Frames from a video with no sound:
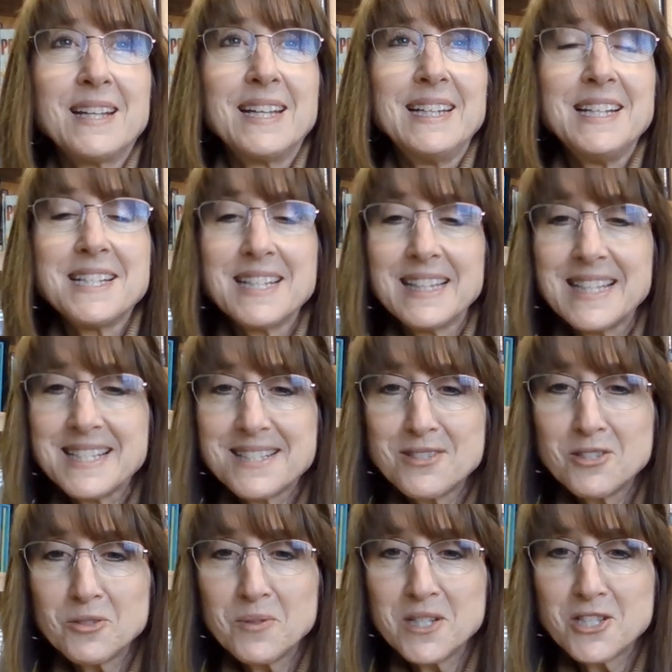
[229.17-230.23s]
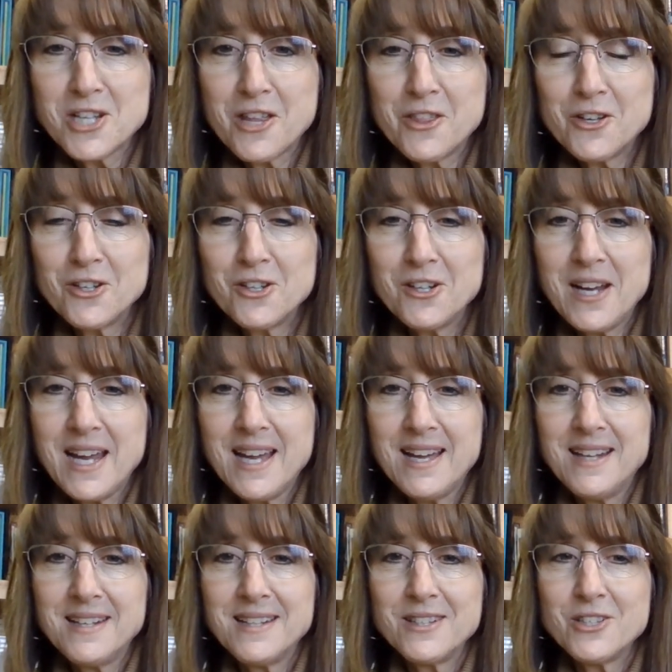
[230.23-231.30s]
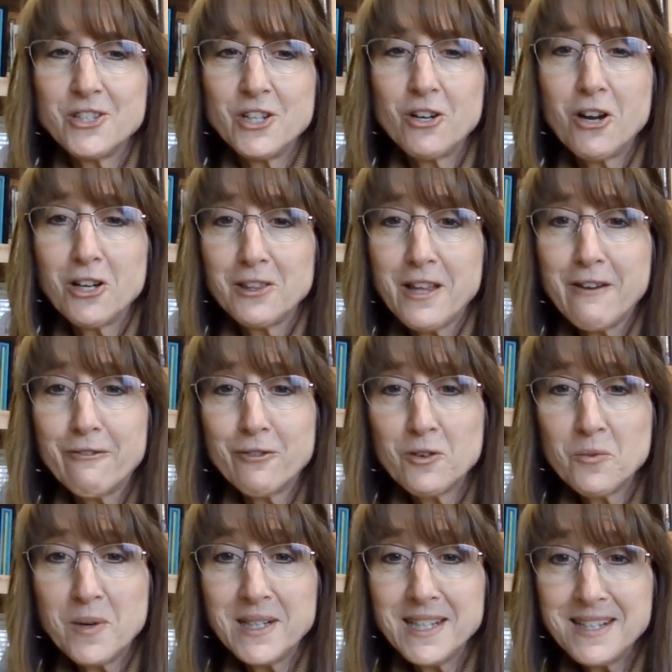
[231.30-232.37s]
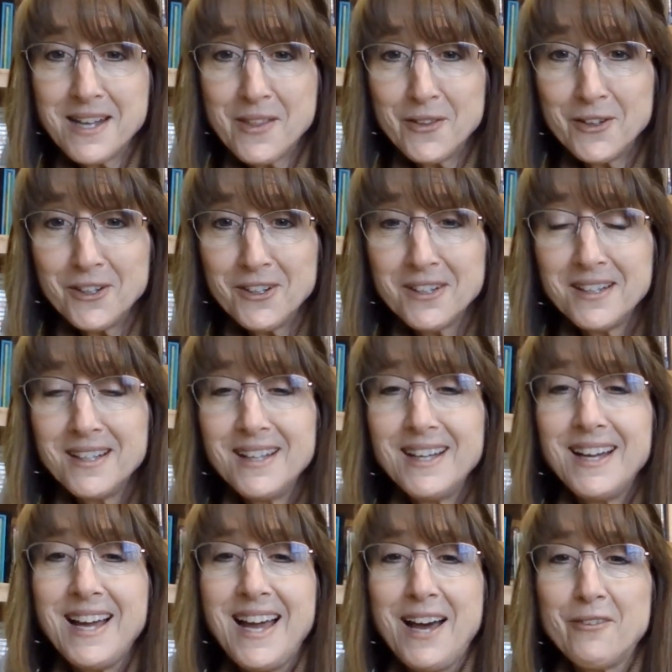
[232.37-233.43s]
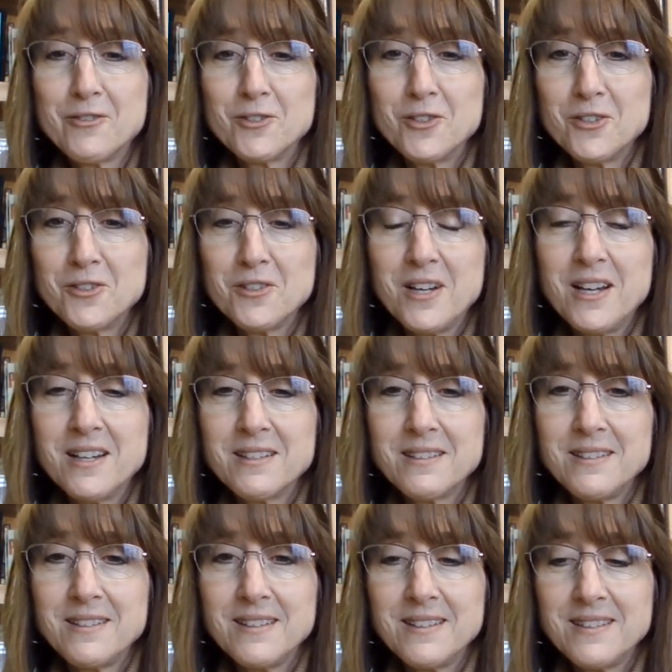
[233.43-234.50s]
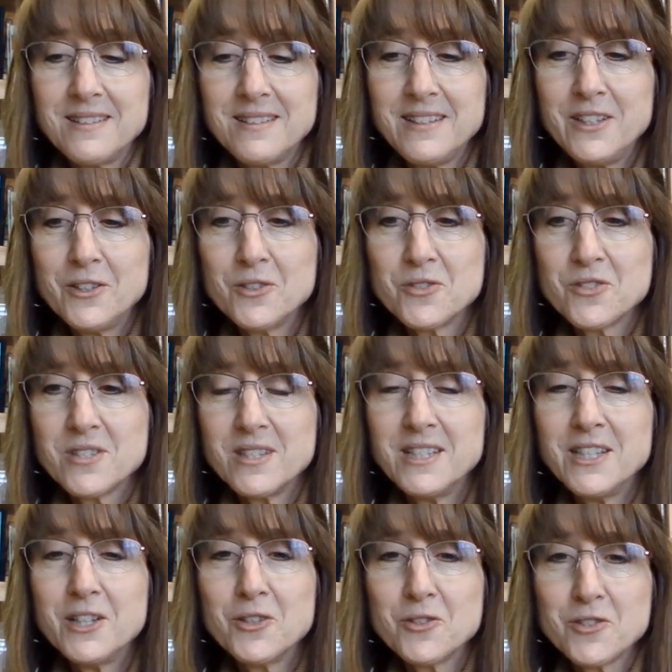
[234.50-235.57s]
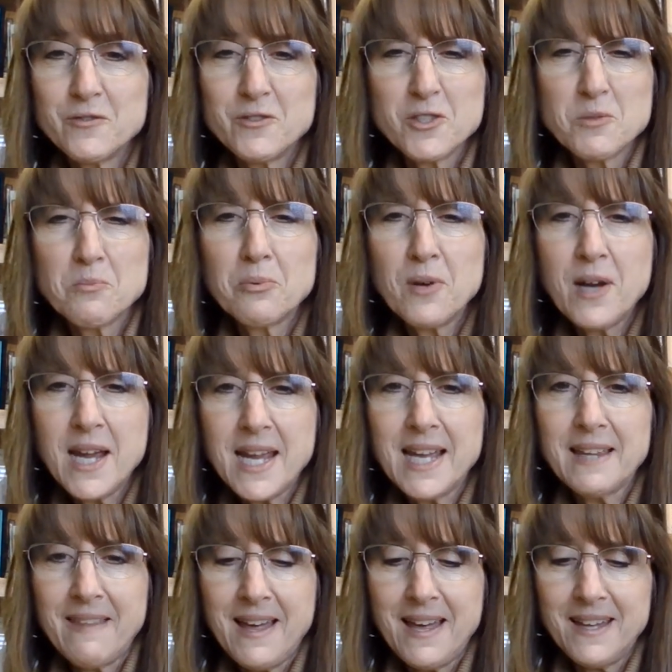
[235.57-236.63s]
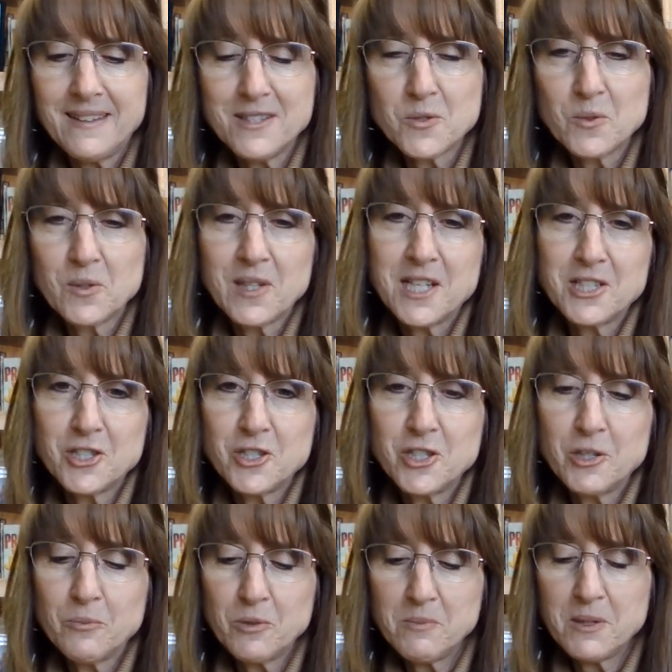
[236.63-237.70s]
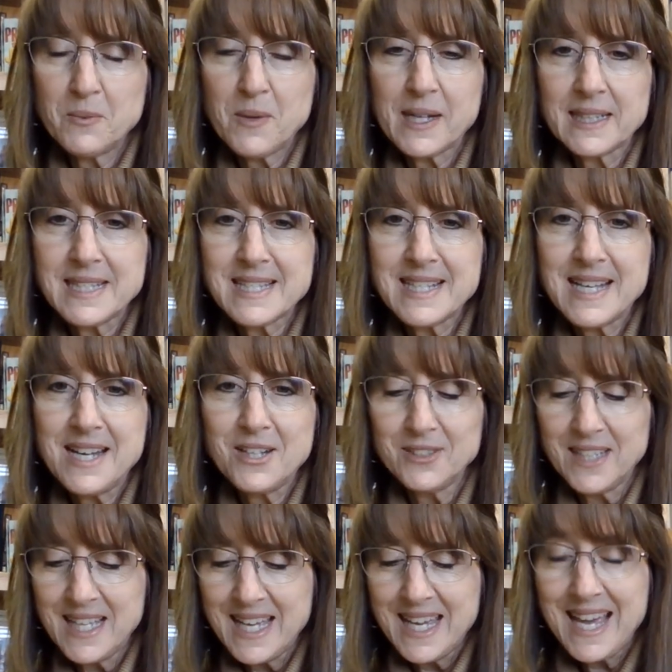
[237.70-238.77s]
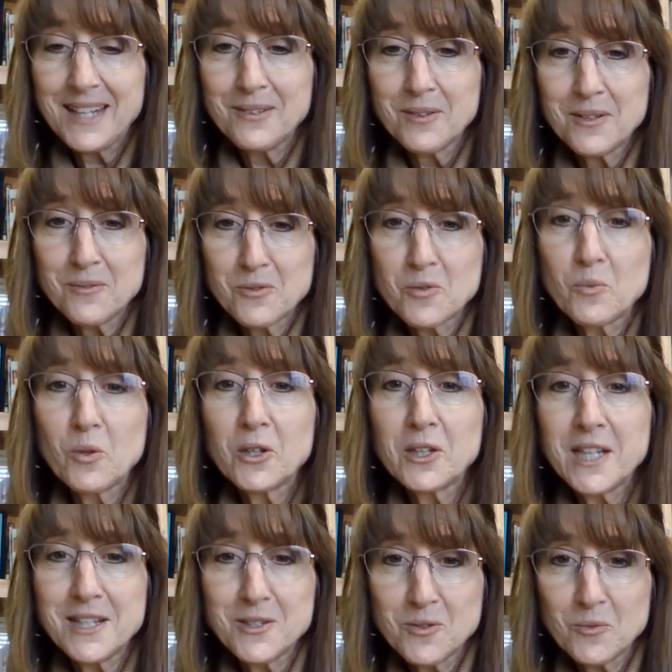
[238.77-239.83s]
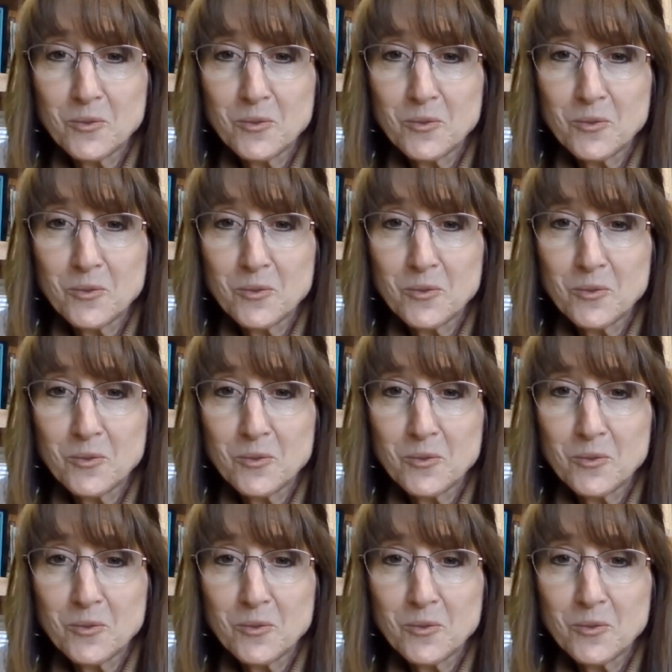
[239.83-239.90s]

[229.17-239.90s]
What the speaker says: getting to listen to each other and share our love for one another after years and years of just praying that this relationship would be reconciled. And we're working